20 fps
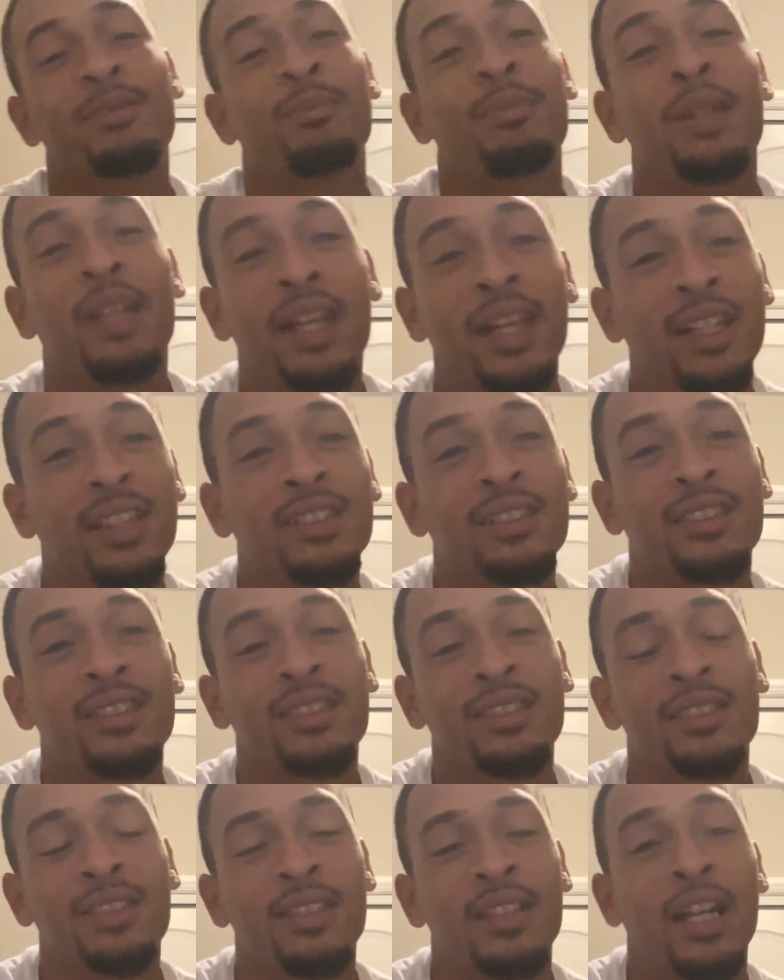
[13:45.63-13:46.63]

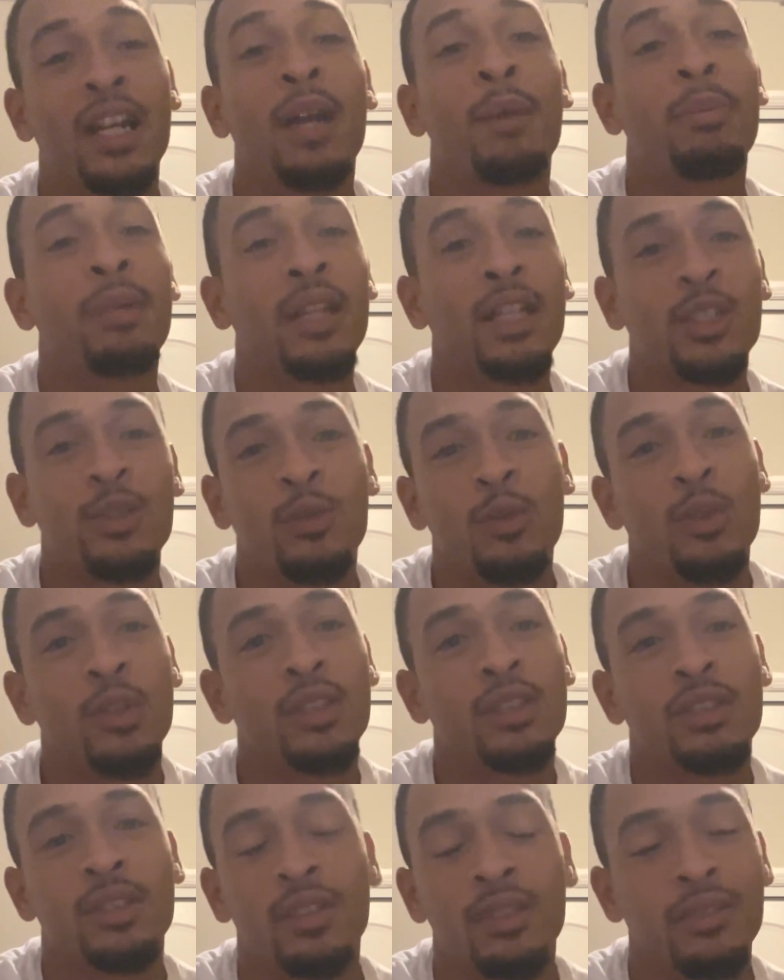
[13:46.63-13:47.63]
I got PS4,
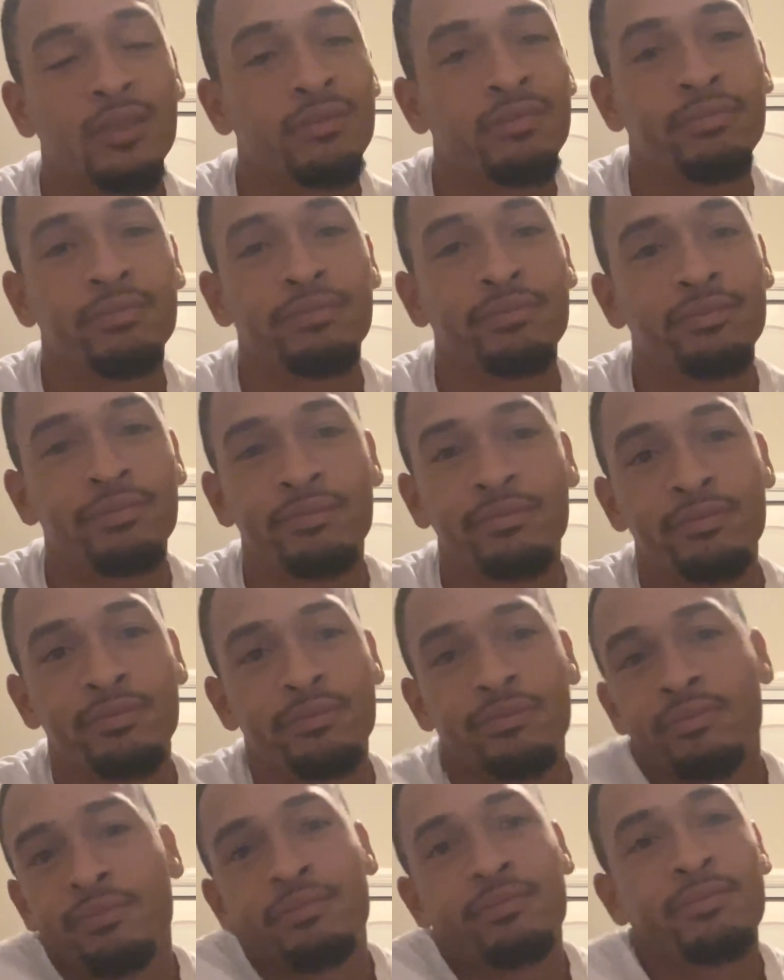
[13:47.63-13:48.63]
so
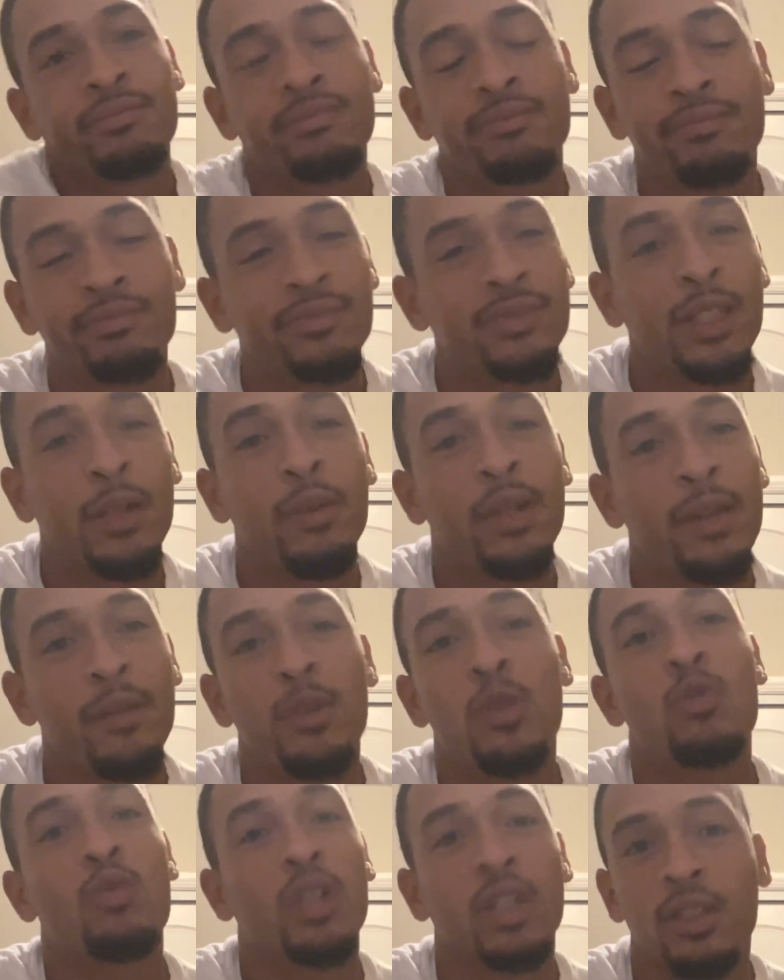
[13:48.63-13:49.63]
say whatever
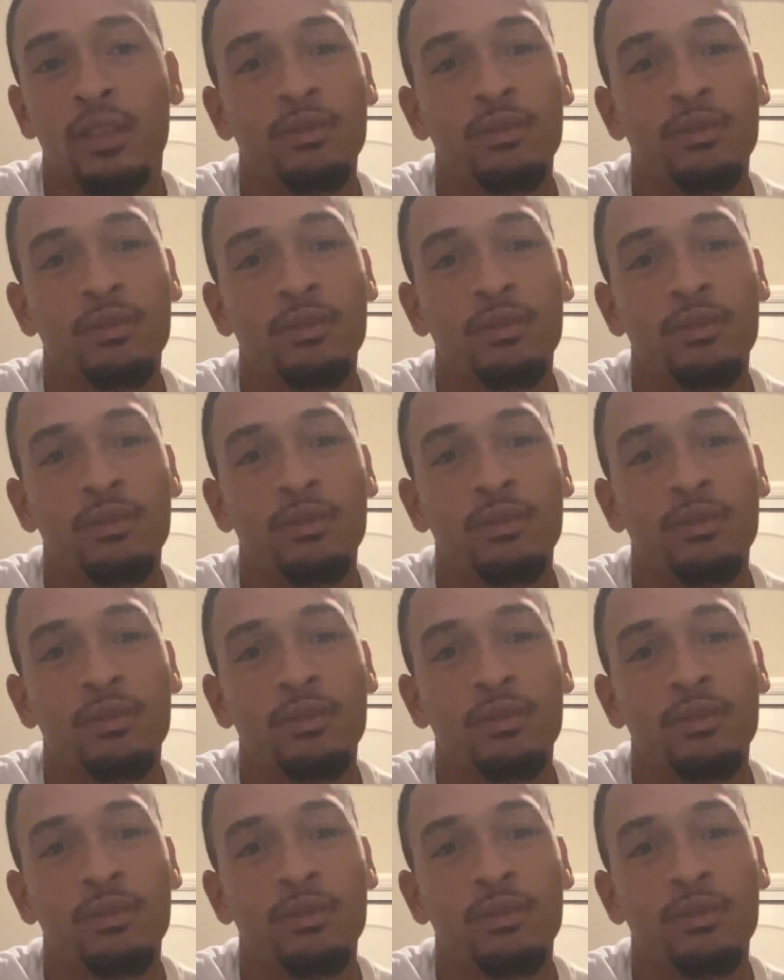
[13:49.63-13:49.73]
you want.